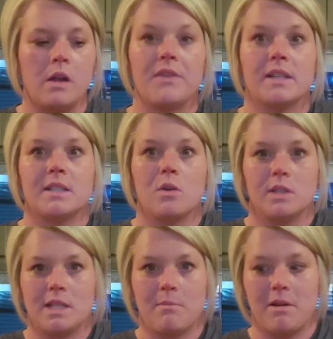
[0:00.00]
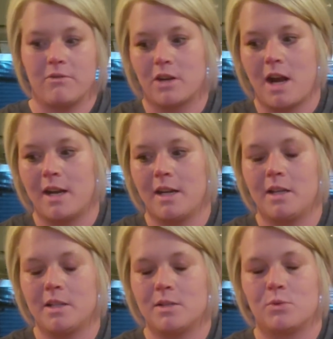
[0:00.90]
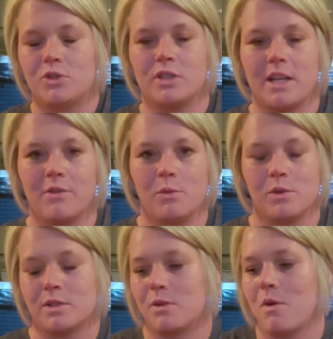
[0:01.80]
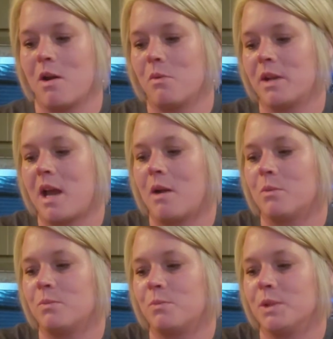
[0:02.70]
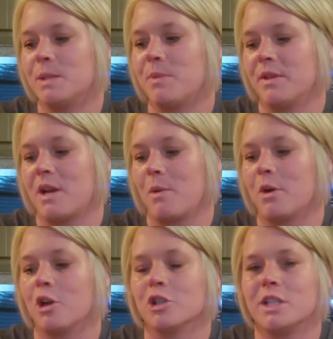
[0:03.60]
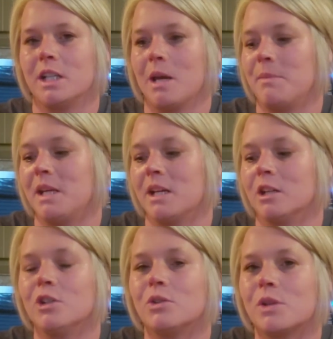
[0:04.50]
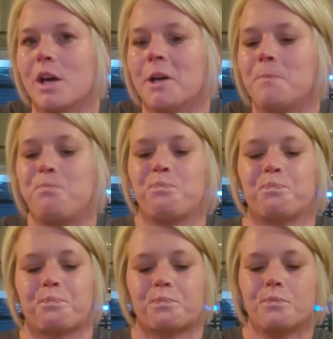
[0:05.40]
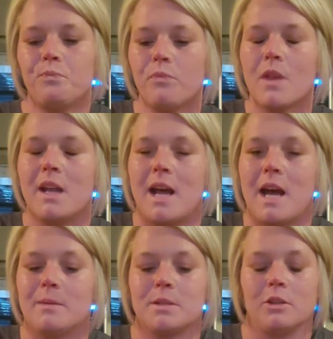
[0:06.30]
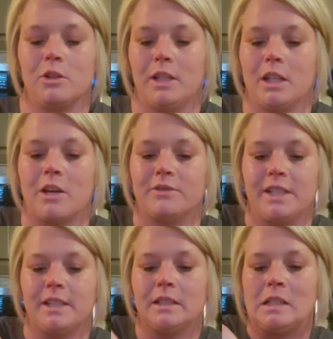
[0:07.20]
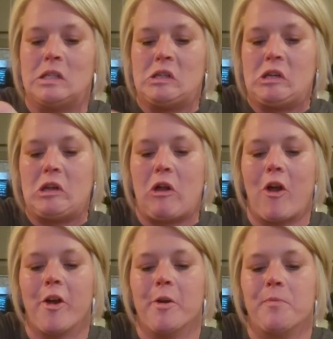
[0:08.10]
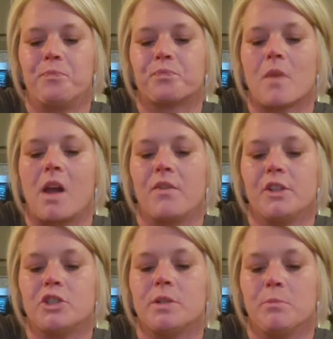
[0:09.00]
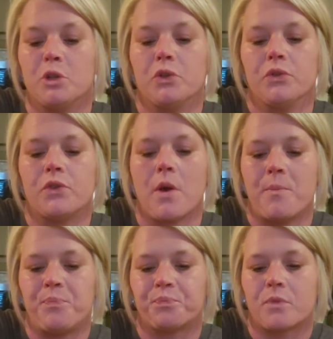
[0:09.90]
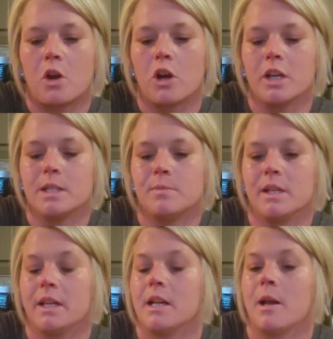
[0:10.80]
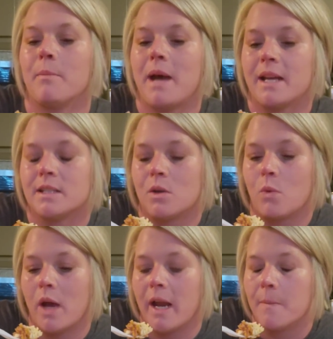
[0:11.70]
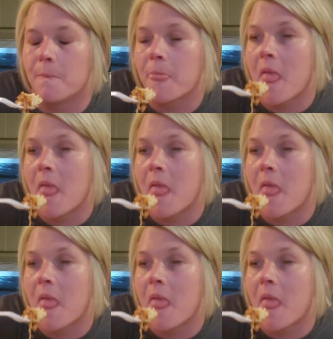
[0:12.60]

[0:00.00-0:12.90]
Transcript: That's the only time I ever got it, is just every once in a while when I would spend the night with her. She'd let me get a little cup, and I absolutely loved it. And then she moved. Her husband ended up passing away,